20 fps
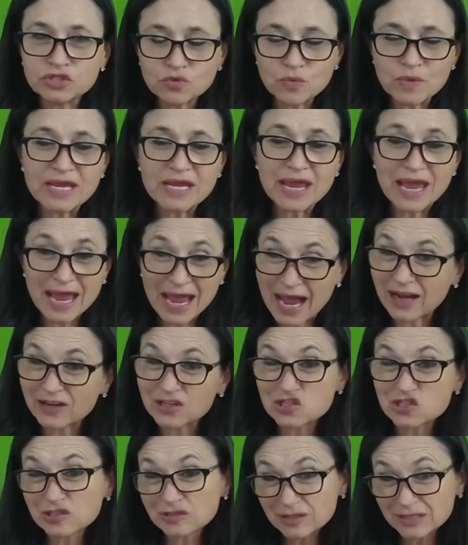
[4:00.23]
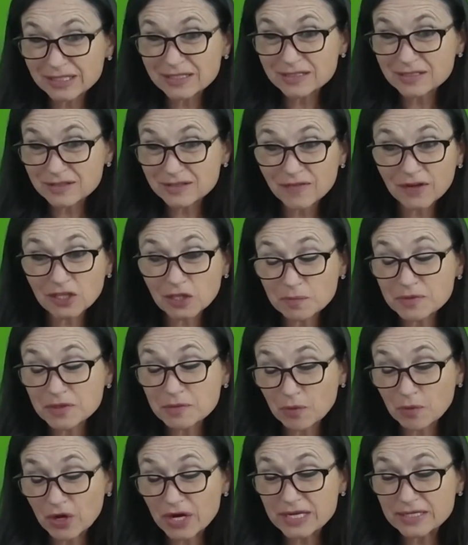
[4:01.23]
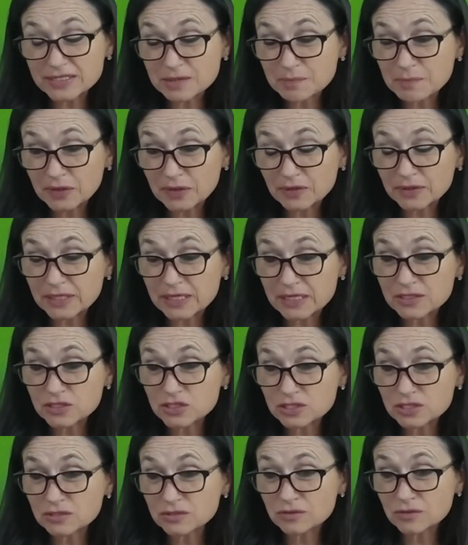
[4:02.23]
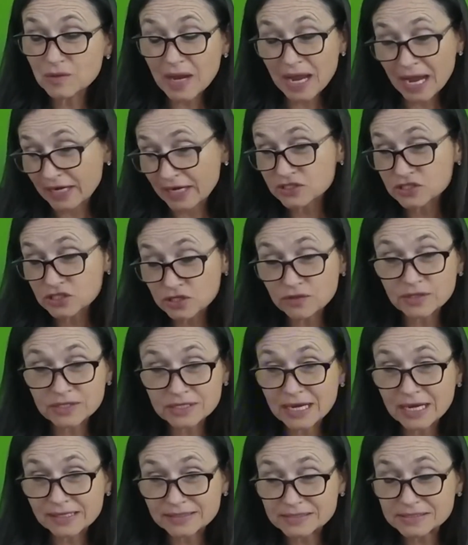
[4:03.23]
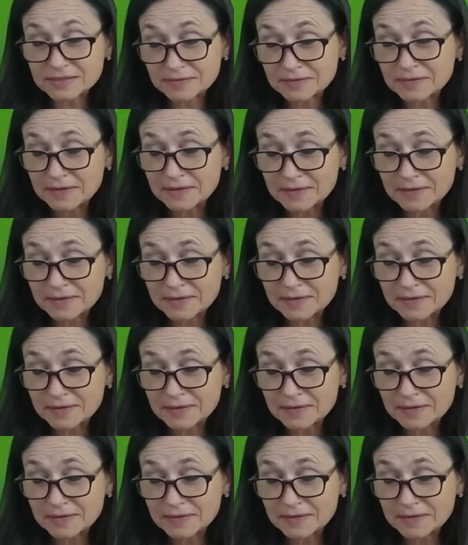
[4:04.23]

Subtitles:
do we actually develop the brain's ability to execute a task.